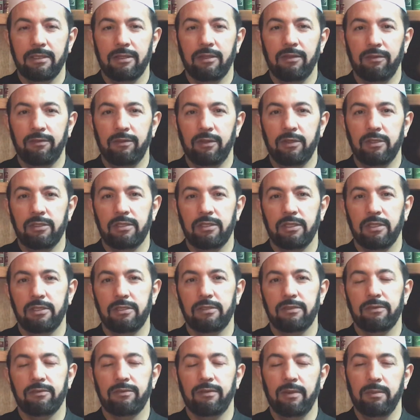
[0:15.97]
the
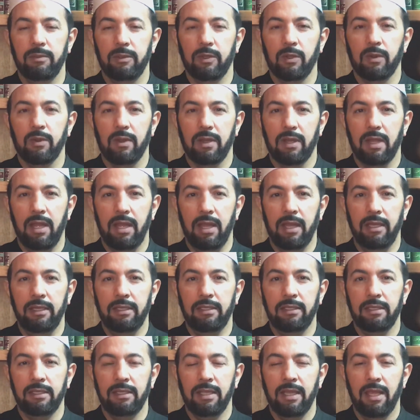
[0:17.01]
verses from the Quran,